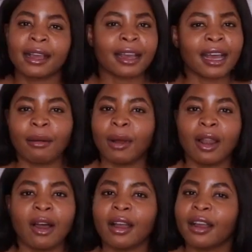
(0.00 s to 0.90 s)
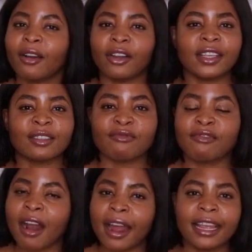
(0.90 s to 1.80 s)
Come along on this
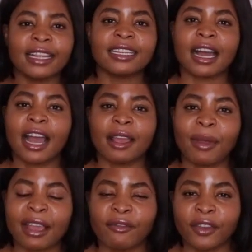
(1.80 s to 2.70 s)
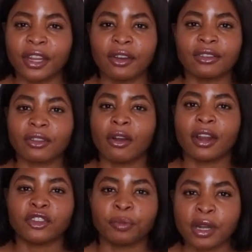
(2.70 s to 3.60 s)
ride. I make videos on
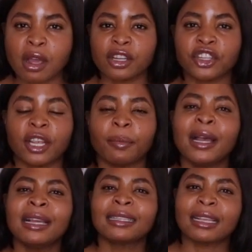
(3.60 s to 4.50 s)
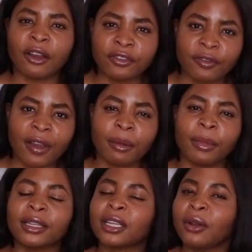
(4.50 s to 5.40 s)
entrepreneurship,
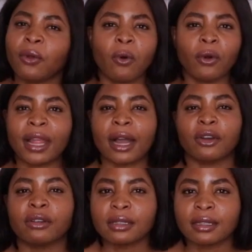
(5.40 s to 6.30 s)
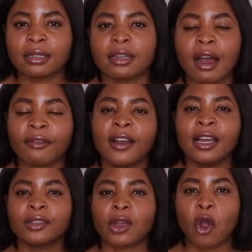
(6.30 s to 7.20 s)
self-development, and all that good stuff.
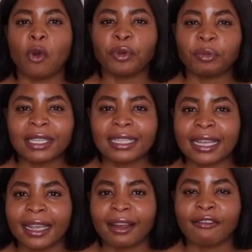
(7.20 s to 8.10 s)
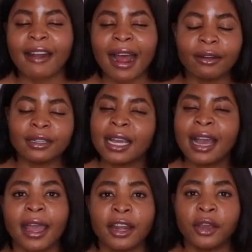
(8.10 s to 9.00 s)
So I hope you'll be sticking around.
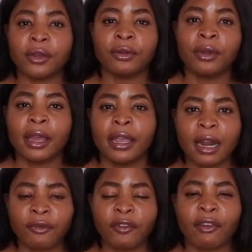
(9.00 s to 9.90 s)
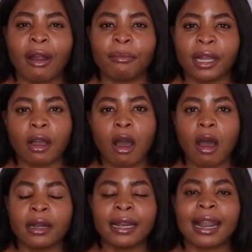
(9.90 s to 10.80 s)
Anywho, enough of the rambling
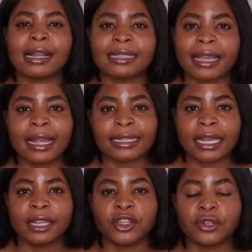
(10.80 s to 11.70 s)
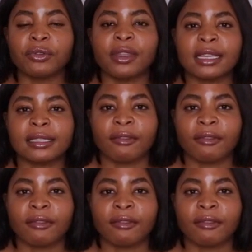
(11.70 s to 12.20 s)
on. Let's get into this